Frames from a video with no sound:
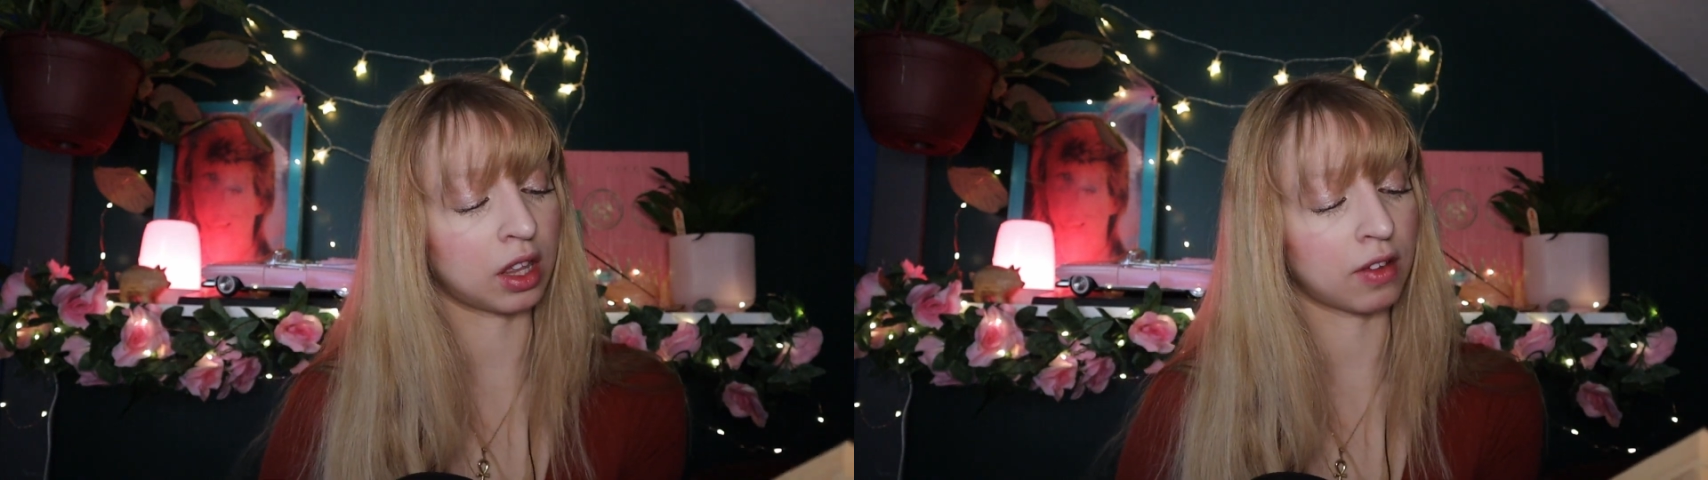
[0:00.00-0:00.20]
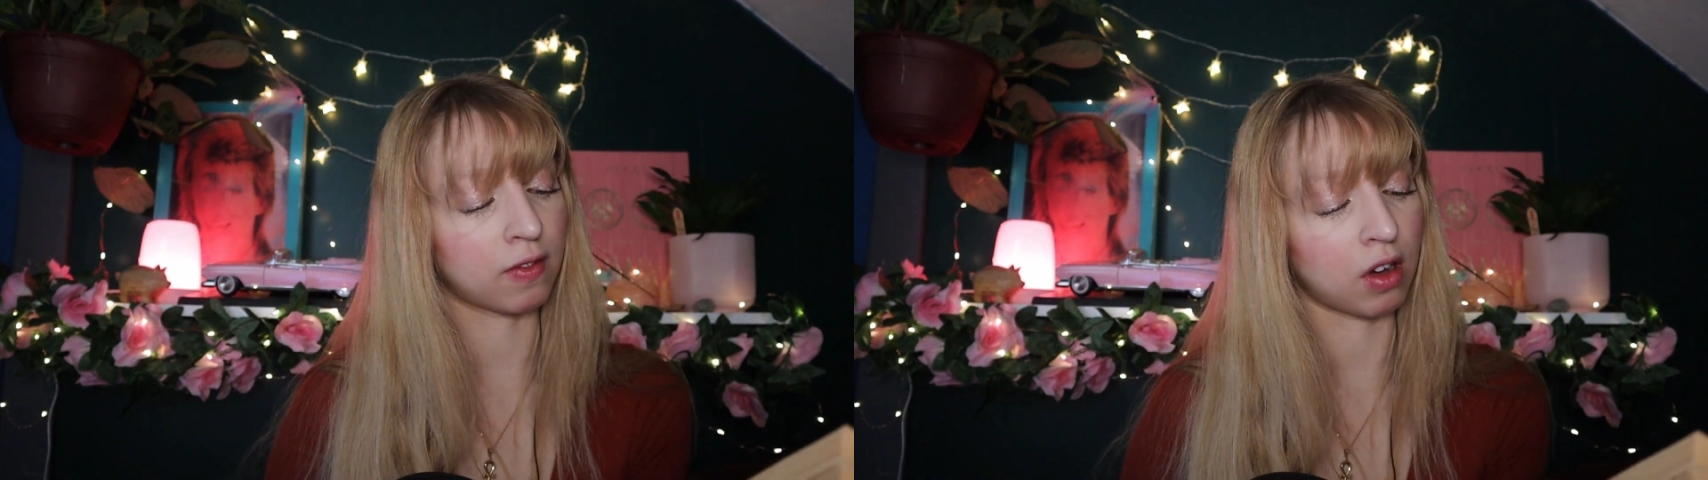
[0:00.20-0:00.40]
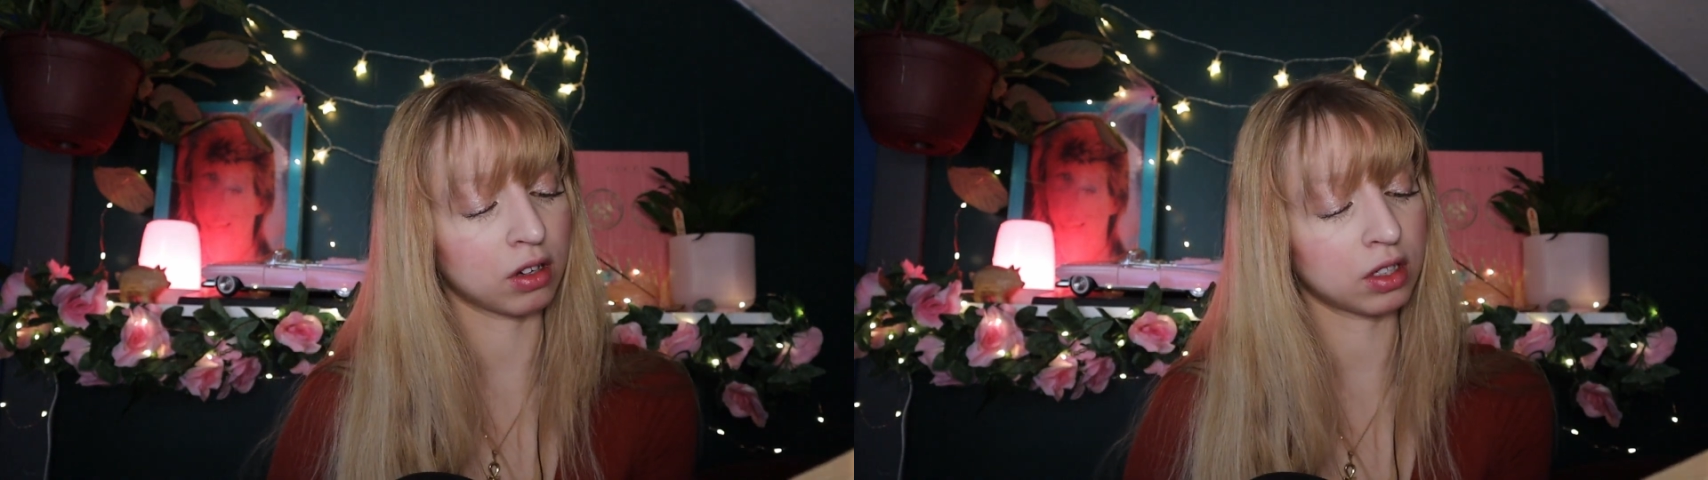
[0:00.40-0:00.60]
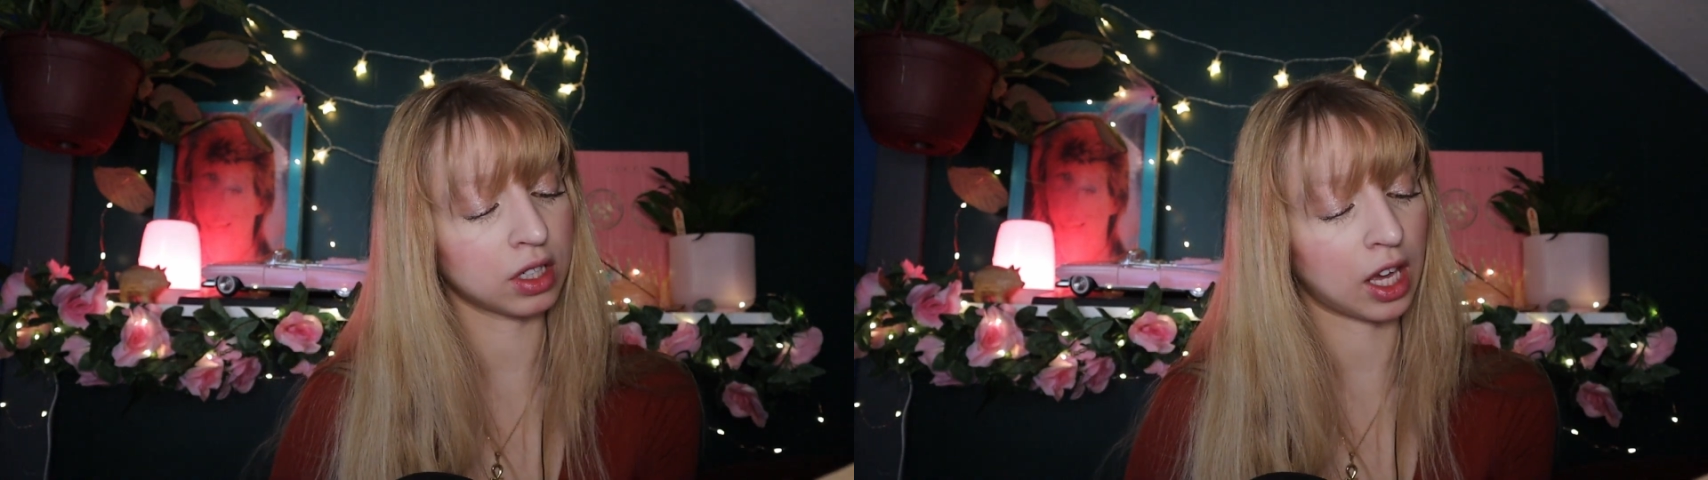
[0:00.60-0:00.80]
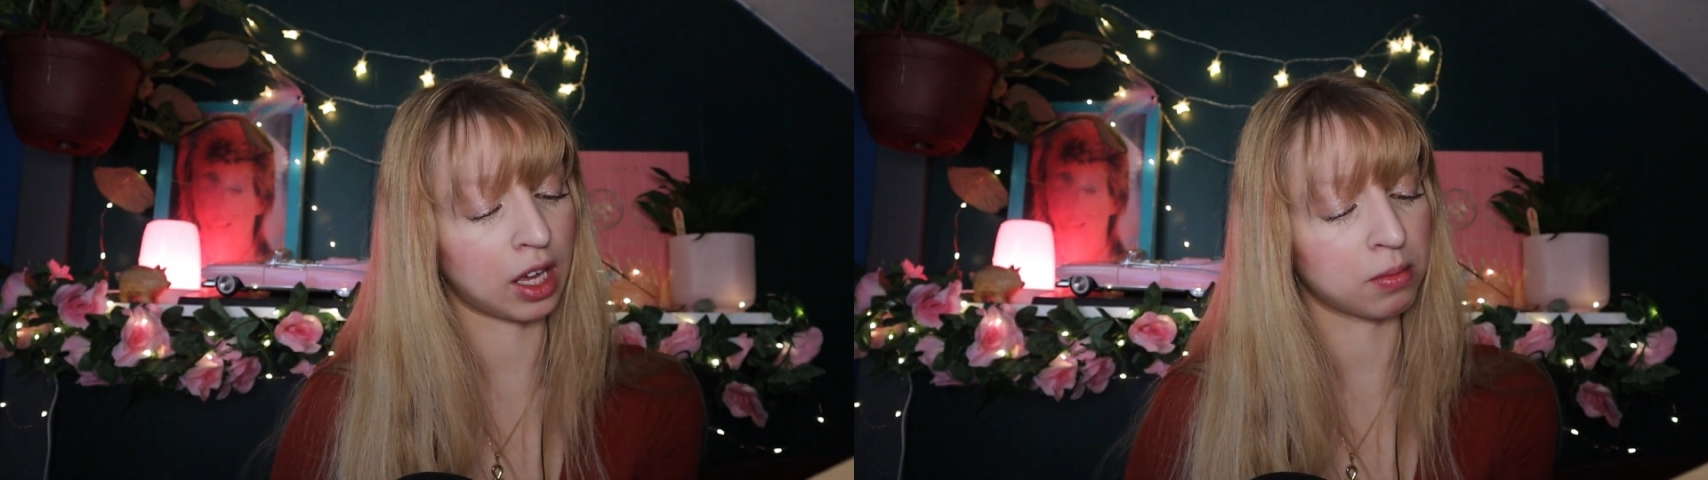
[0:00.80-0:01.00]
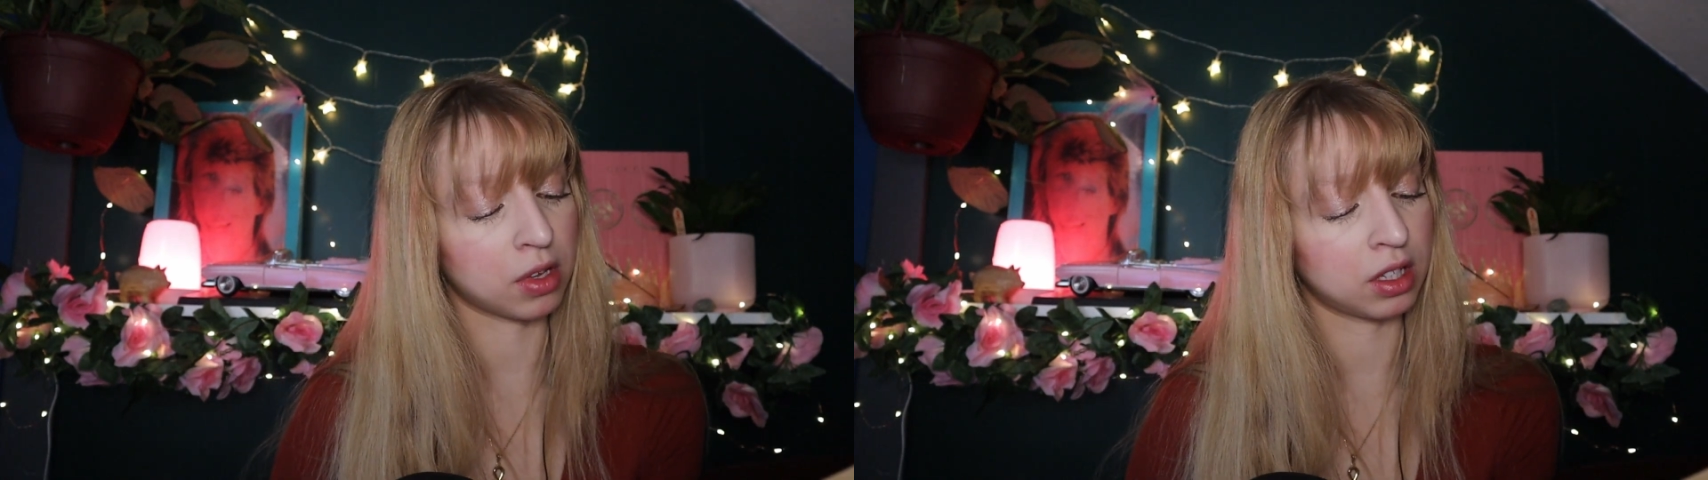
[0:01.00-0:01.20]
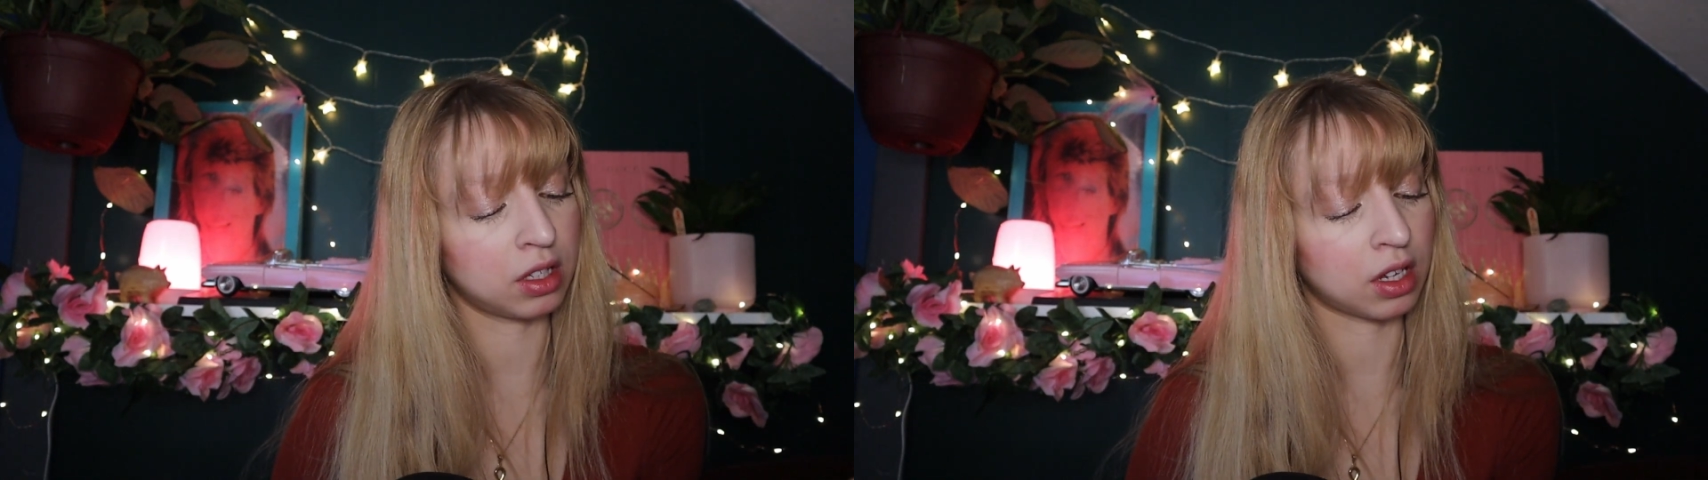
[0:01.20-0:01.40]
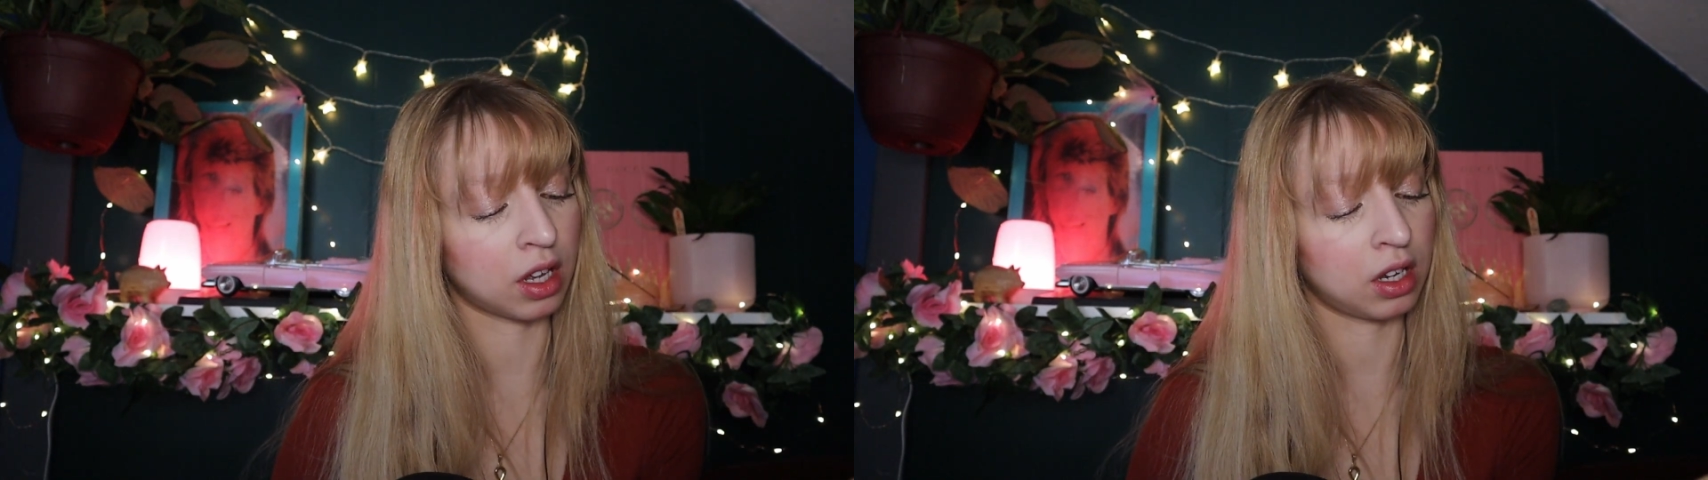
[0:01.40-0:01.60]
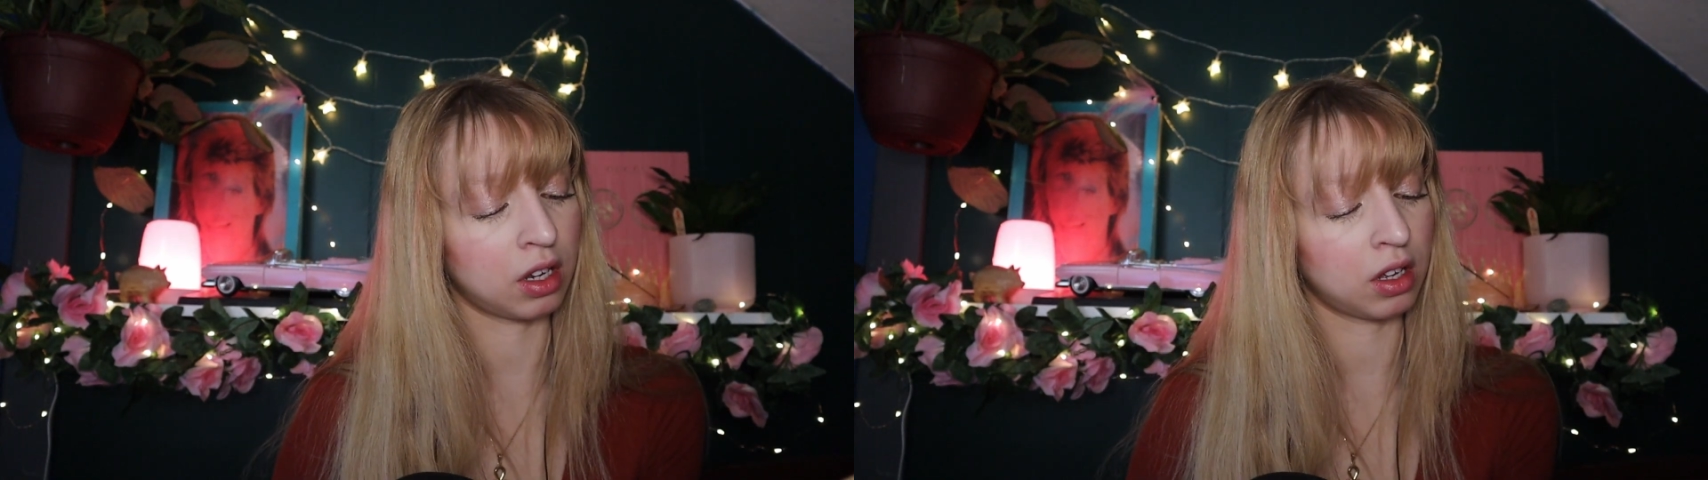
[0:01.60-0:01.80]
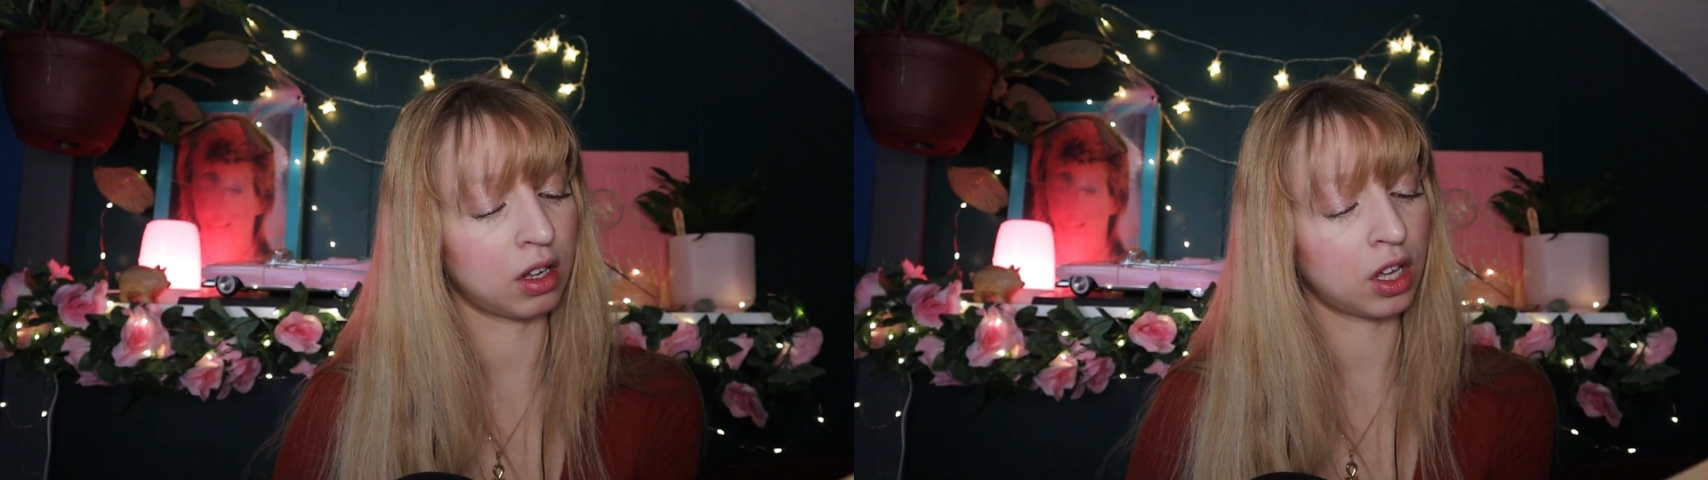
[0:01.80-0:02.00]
and the fox came and said,